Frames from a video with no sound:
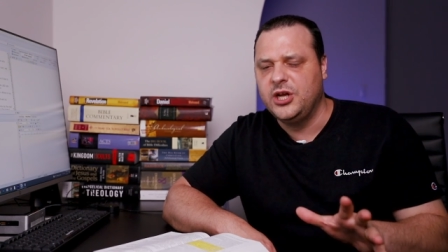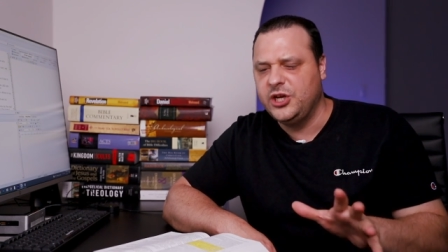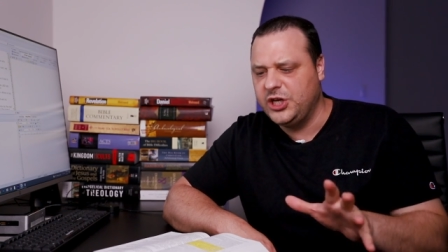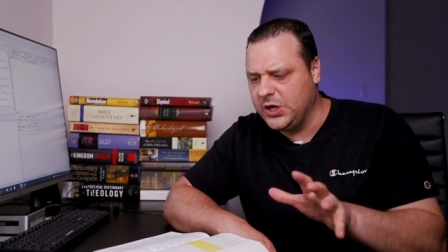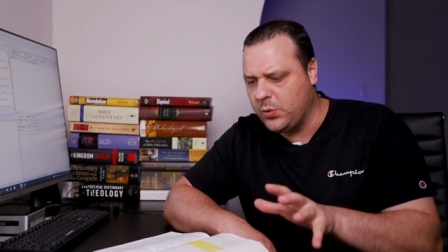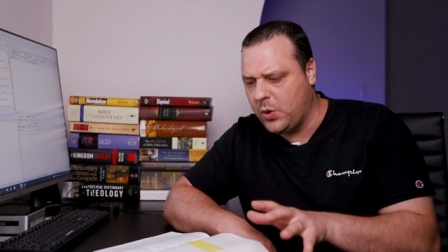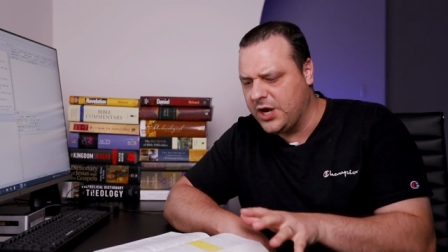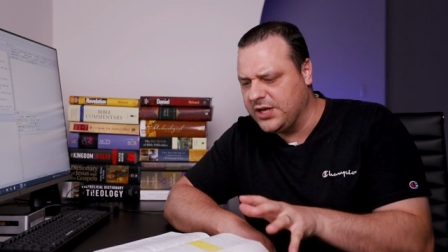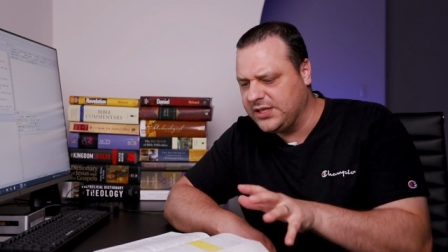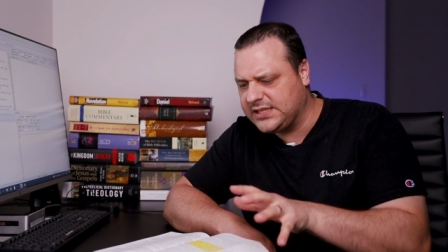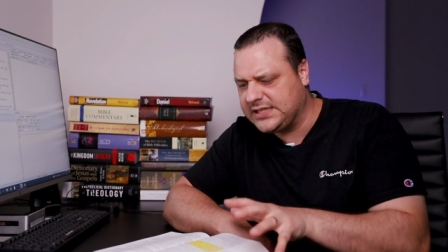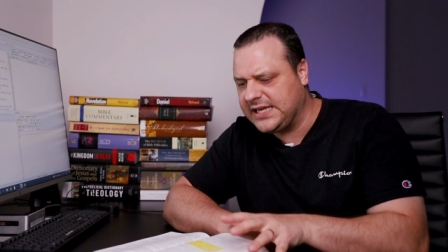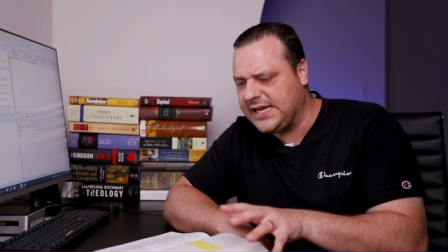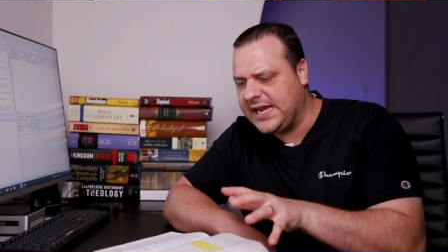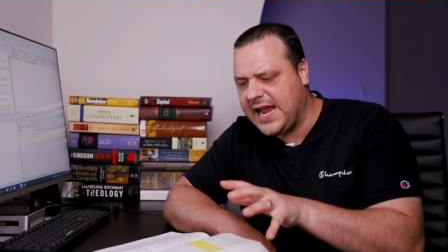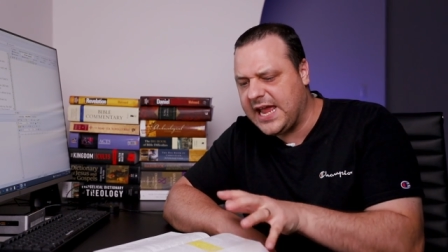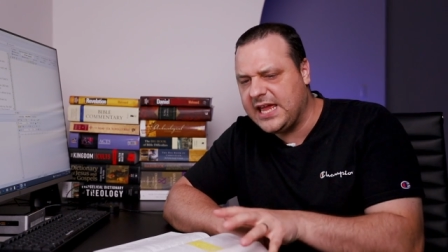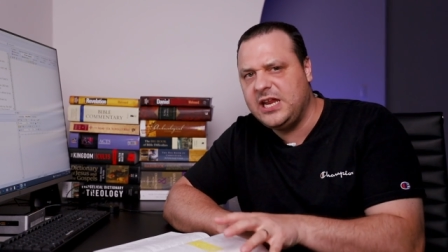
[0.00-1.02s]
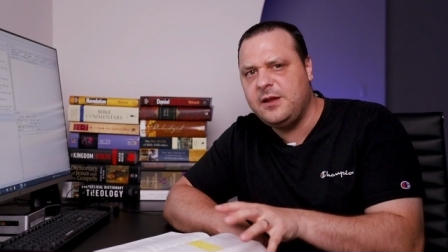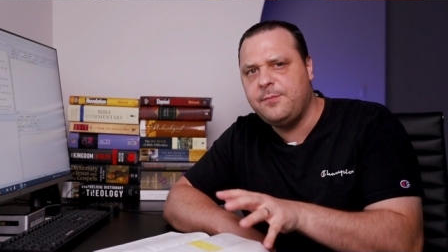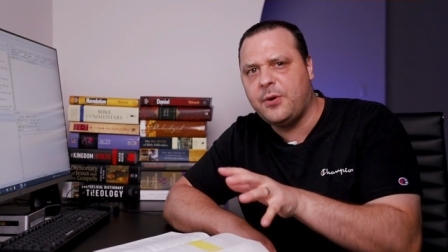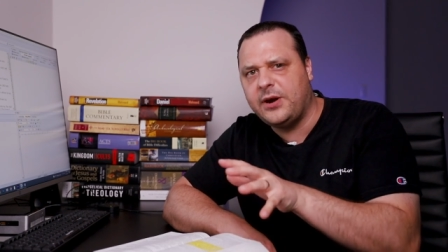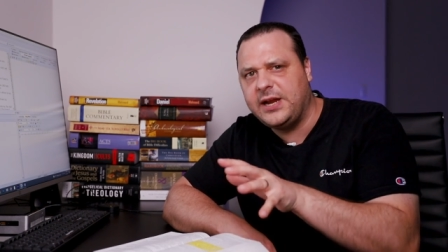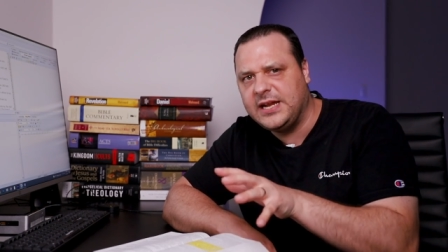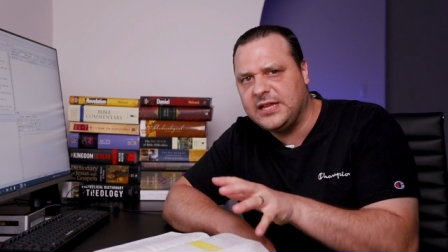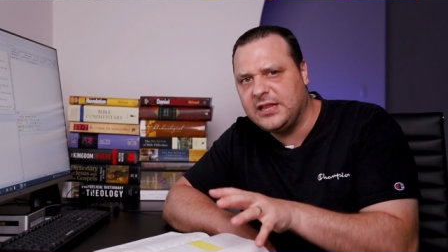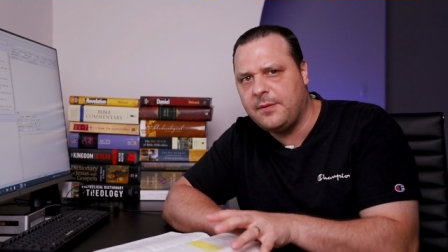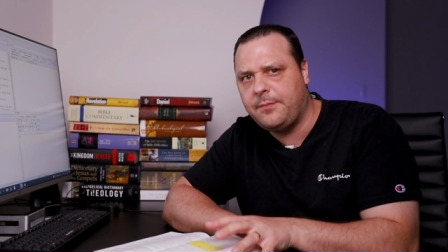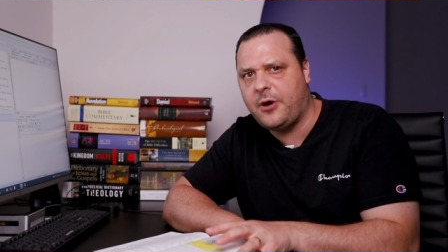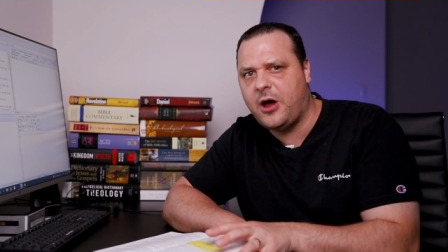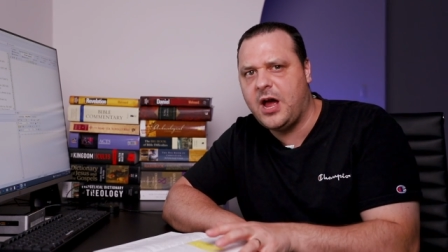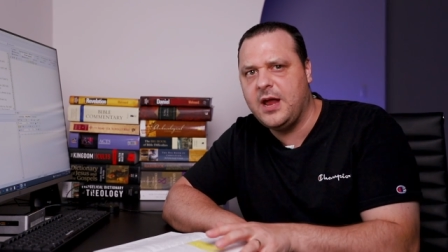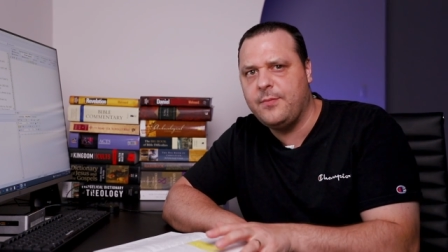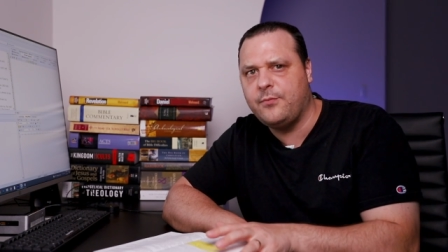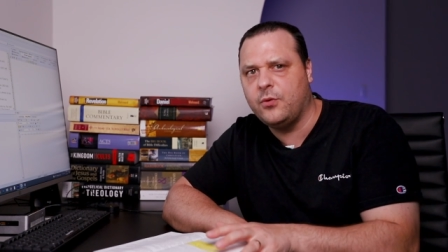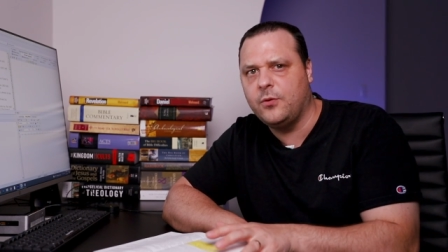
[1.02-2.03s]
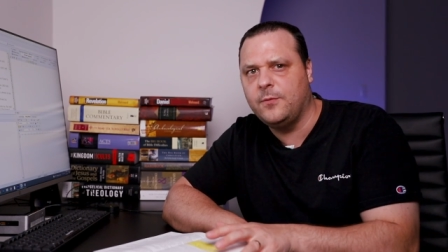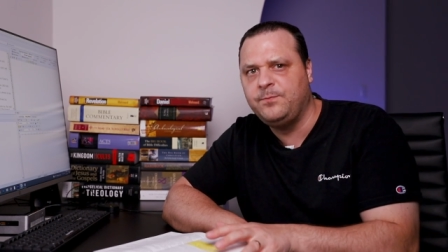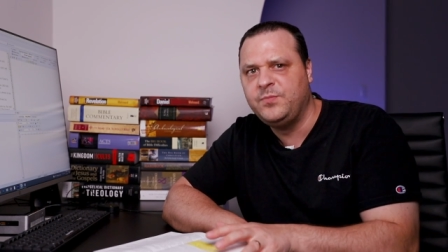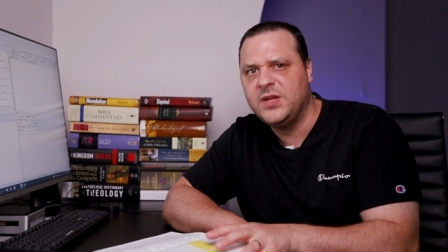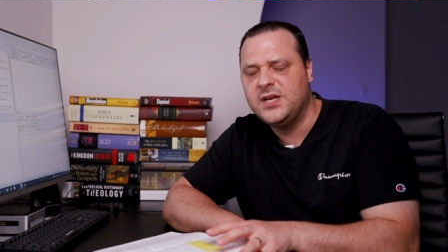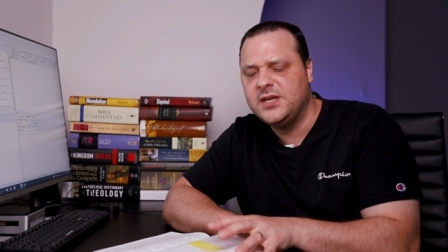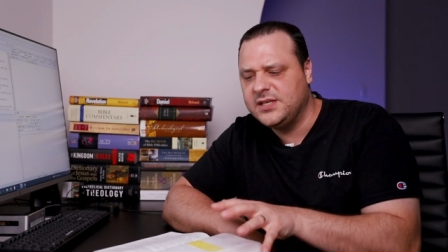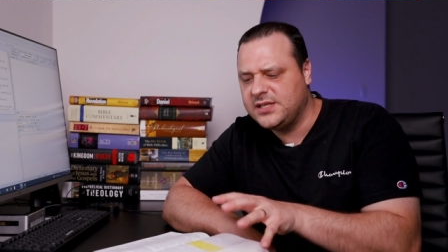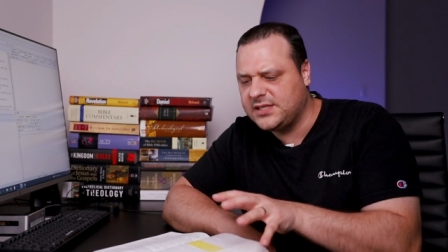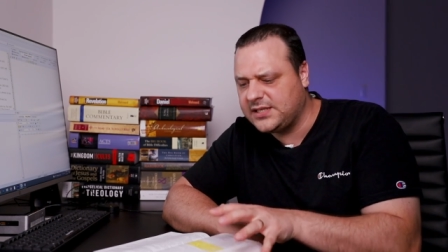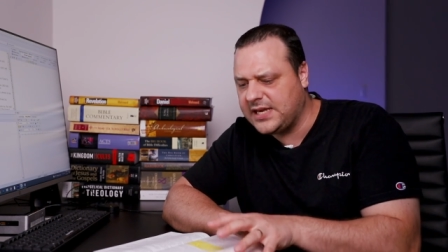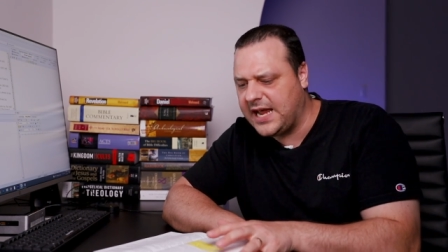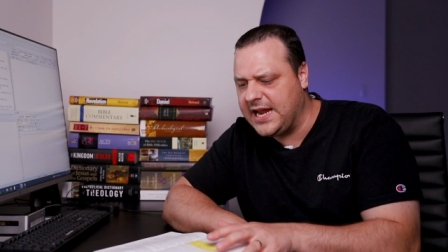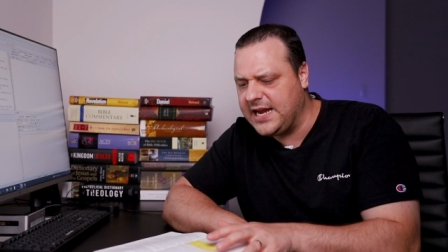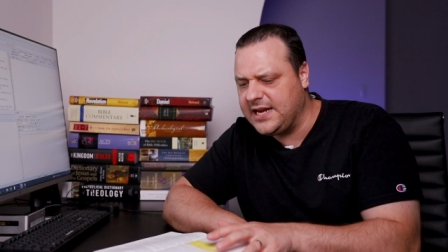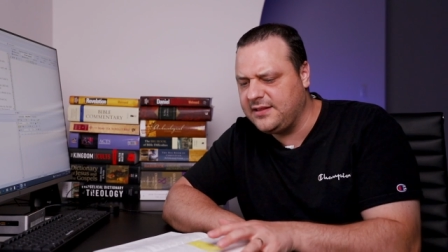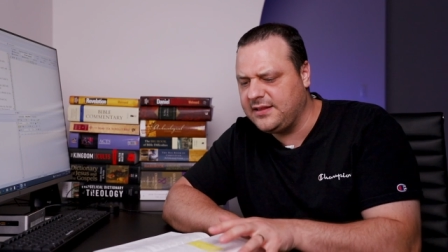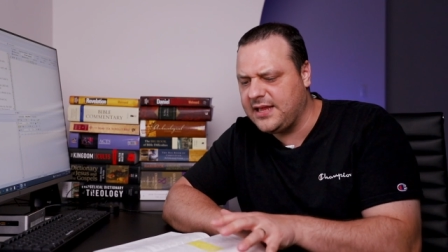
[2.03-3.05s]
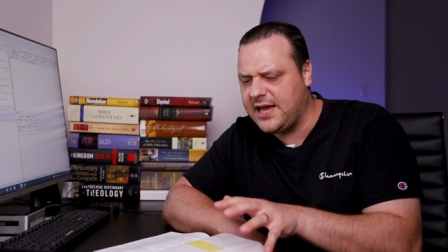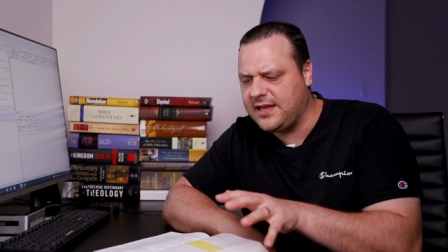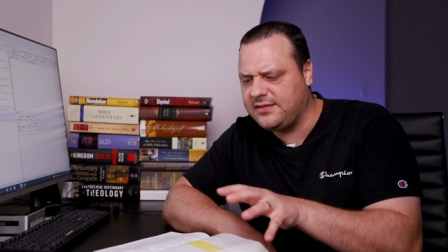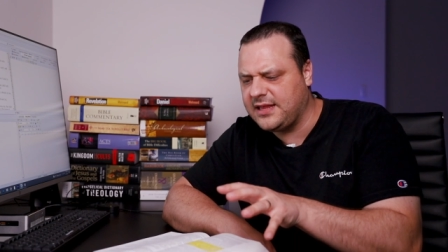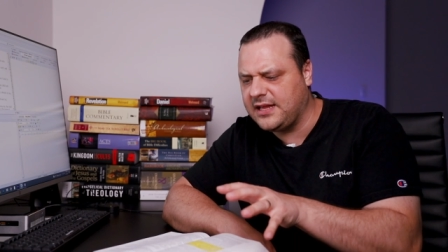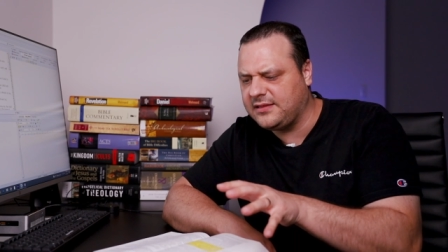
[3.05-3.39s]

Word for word: You won't see anybody in the Bible saying that,